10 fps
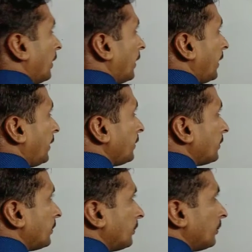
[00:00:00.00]
and
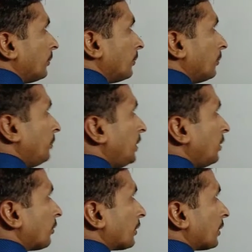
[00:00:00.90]
B
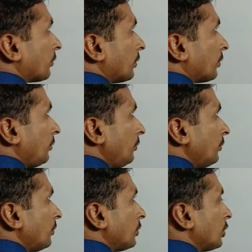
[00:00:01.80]
not equal to
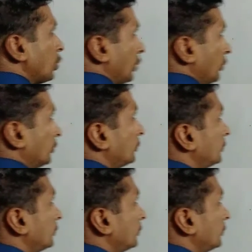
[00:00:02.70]
0.